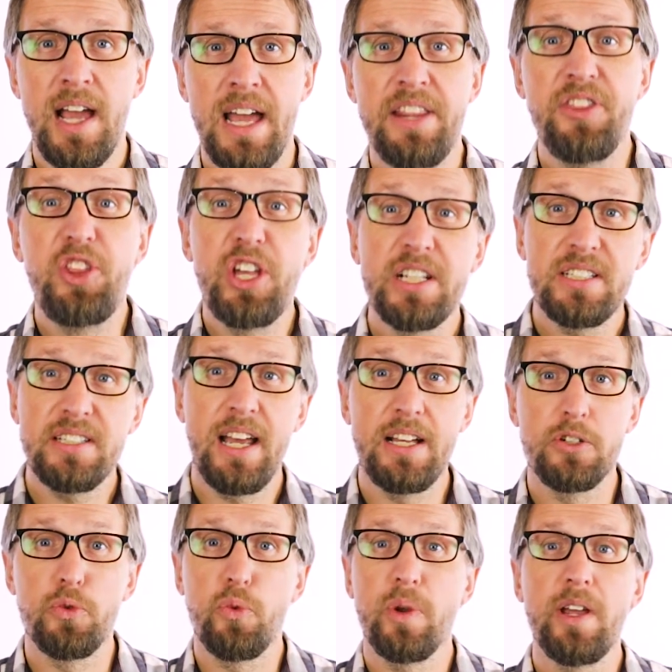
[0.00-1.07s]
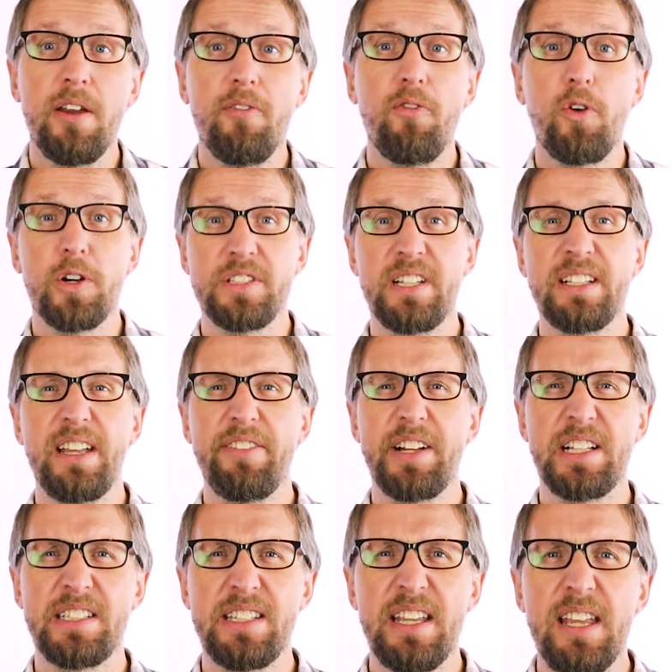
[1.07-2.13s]
And this has reinforced and given
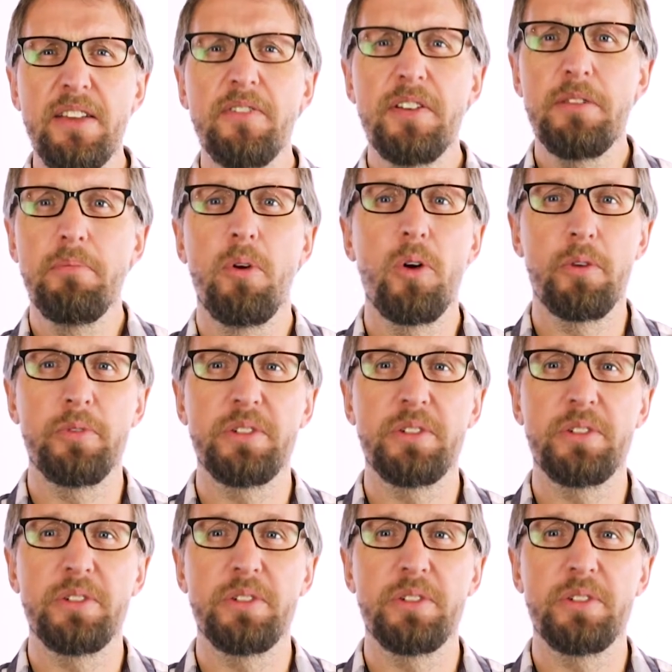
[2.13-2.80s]
us even more